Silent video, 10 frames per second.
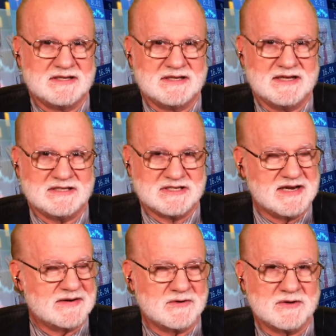It
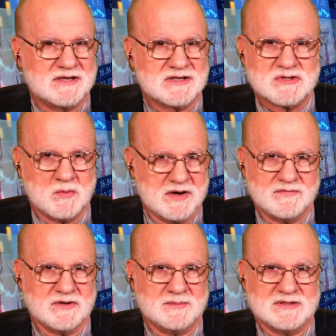never gets away
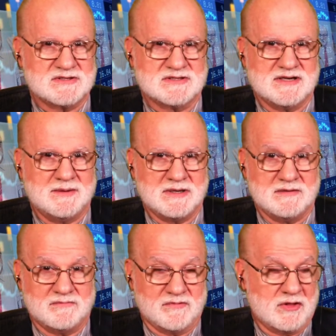from us.
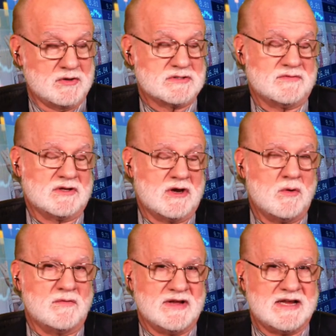For those that go
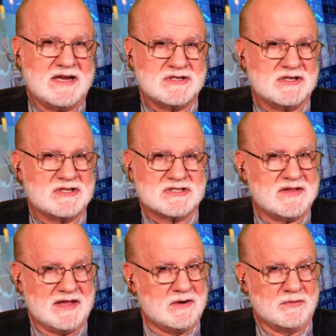on vacation and say
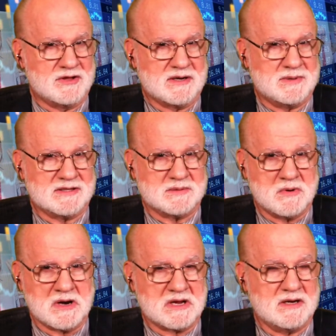they don't think about the
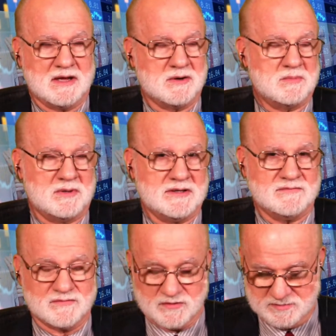market, I don't believe
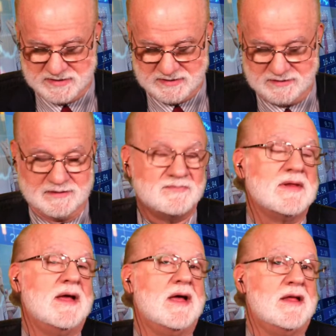them for a minute.
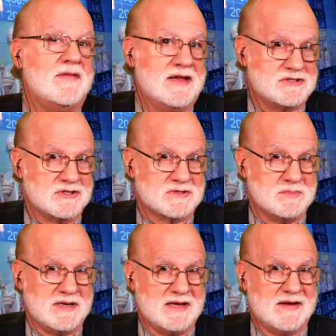That's just
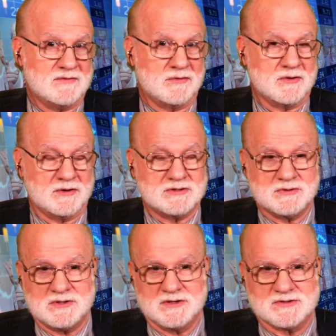me after
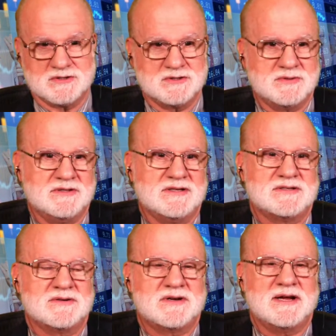32 years of doing
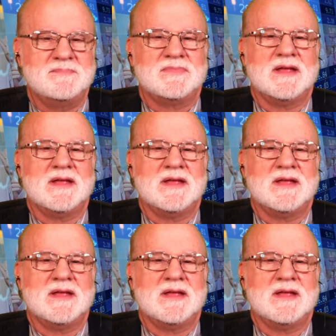this, okay?